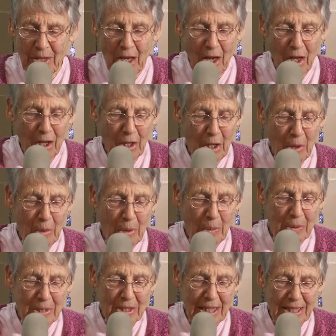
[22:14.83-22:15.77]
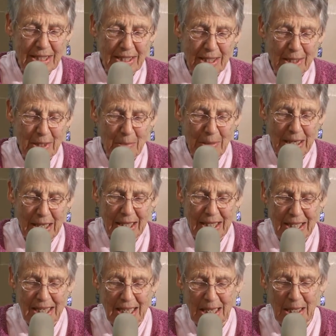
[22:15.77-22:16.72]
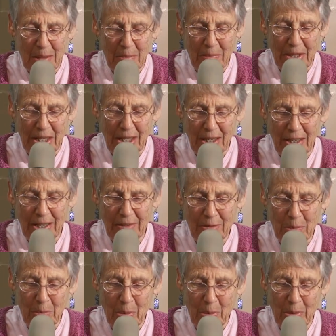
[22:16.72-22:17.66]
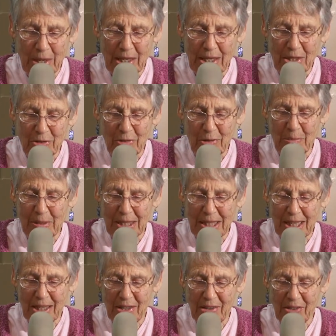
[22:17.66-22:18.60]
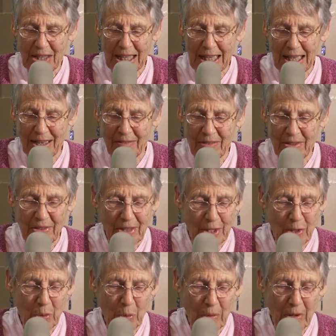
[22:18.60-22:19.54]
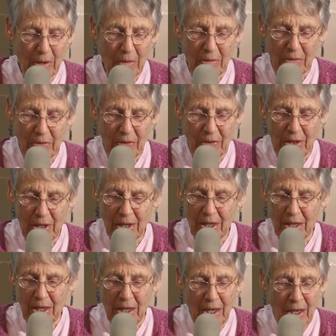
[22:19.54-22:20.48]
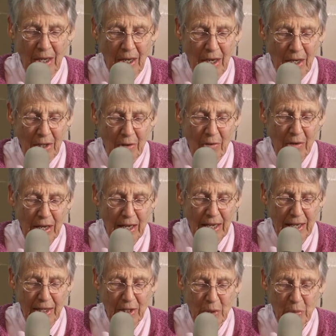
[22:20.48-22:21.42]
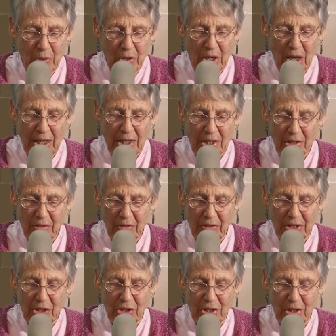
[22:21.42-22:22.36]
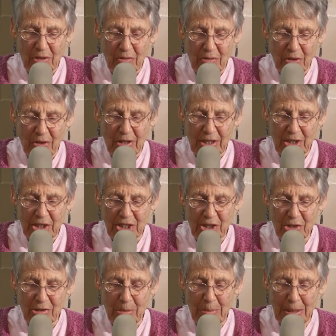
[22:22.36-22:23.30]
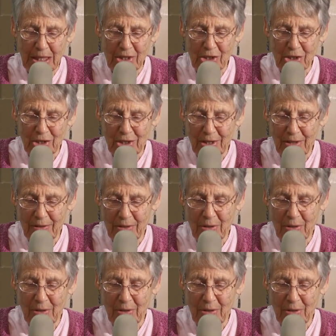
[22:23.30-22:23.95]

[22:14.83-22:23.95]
Although it was a six man team, the 11 boys from the 10th, 11th, and 12th grades were not sufficient for a scrimmage.